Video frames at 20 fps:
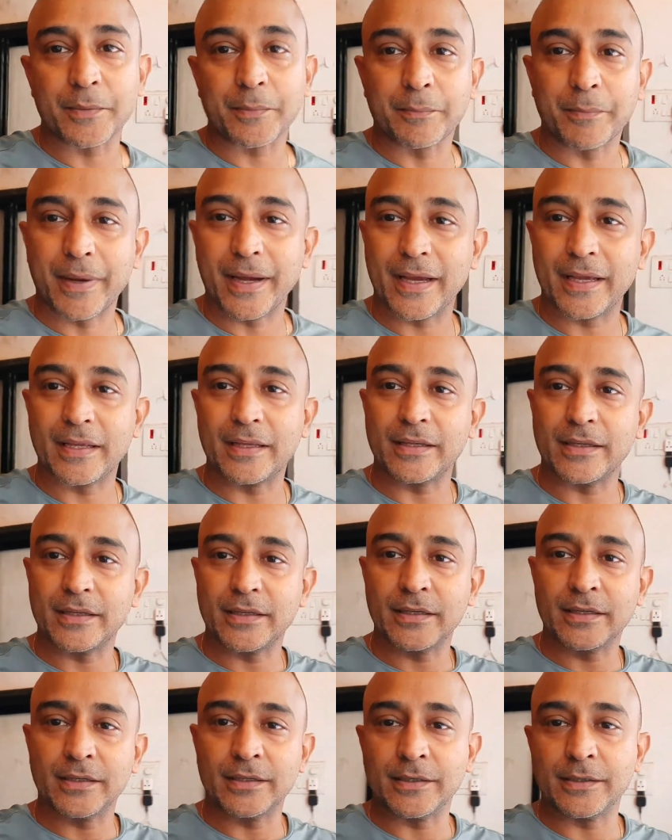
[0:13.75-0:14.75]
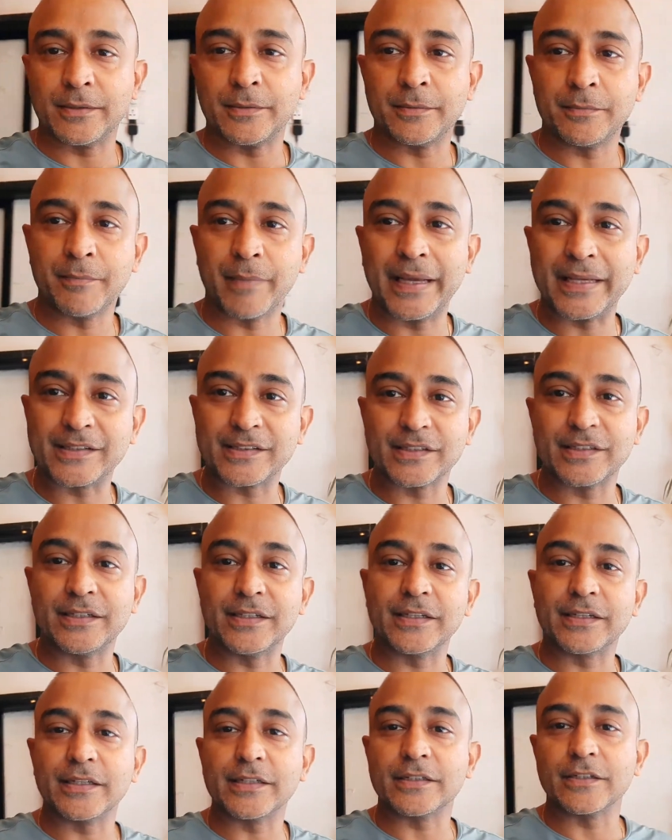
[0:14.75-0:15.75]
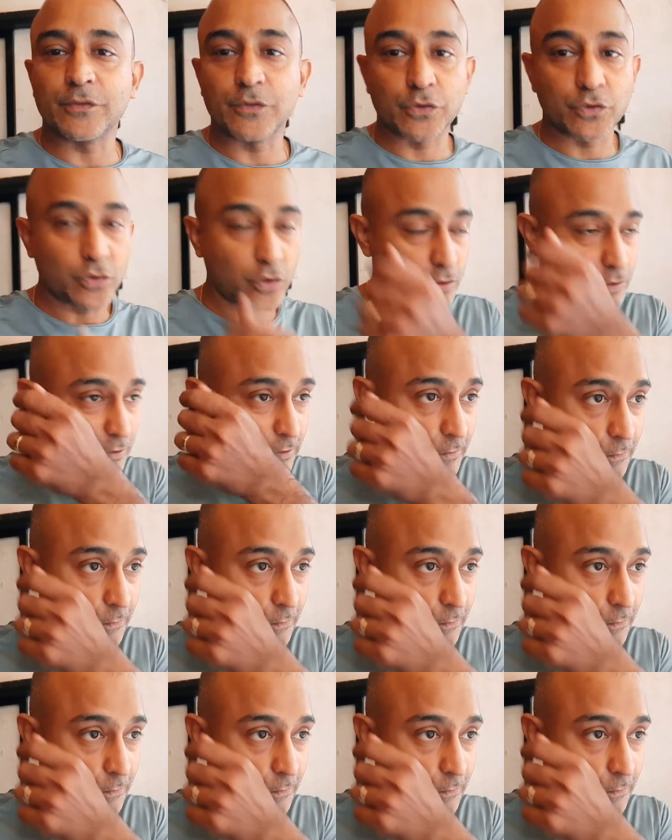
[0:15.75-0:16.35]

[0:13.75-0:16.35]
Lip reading: my bike's indicator would not